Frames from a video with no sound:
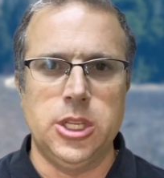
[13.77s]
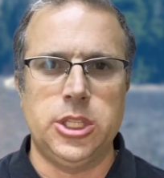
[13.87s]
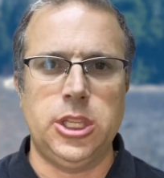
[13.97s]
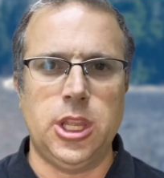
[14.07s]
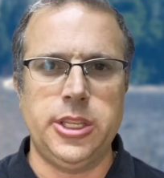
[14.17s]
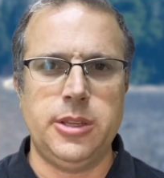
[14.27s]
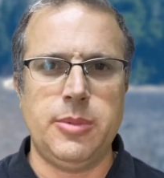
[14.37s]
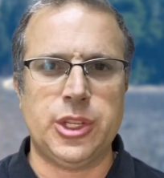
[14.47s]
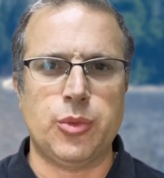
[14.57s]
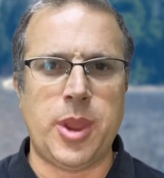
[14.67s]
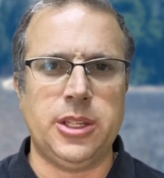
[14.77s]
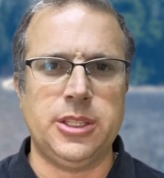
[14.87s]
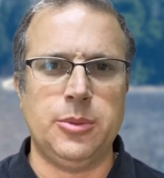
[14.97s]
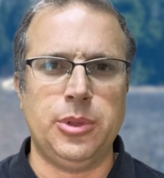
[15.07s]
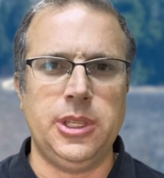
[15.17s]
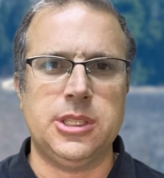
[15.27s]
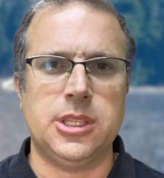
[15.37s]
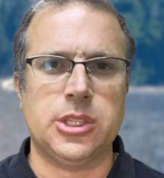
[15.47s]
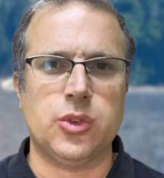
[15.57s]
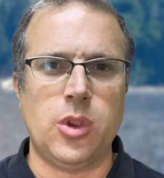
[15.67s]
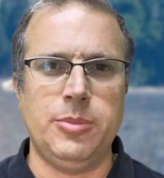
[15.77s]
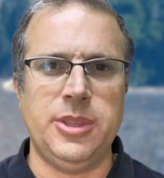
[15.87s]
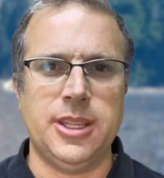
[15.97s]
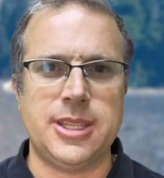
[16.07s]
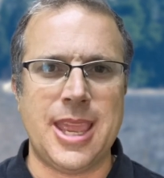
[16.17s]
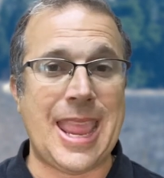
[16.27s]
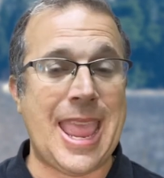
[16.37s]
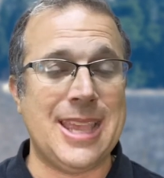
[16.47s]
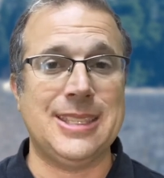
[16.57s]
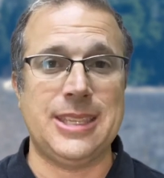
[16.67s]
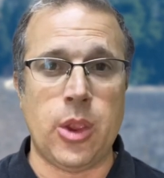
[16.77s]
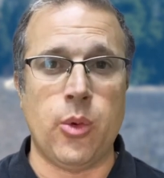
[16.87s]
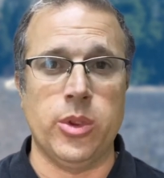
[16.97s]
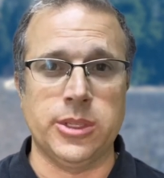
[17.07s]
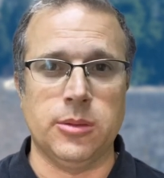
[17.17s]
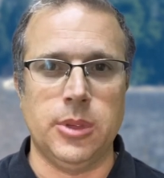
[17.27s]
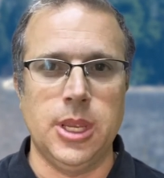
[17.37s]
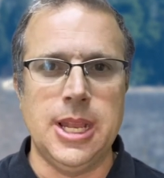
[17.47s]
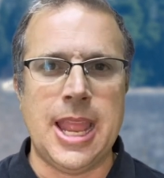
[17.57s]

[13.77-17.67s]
The London Metropolitan Police described the attack as terrorism